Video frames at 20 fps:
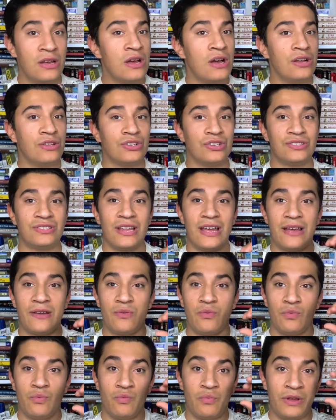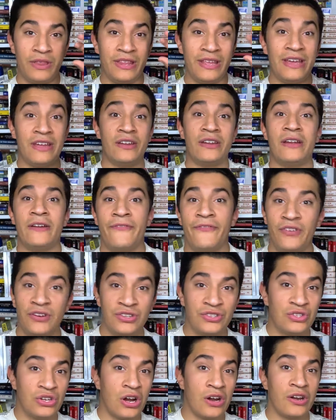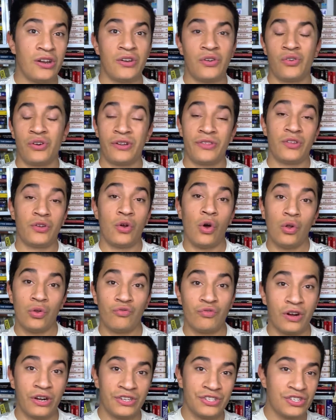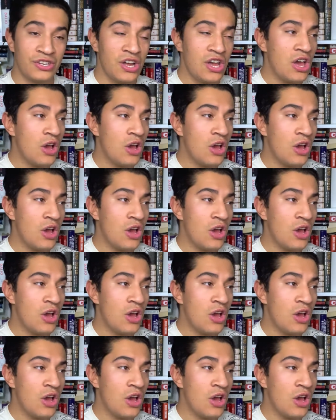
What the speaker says: just like when the internet first started or in the gold rush,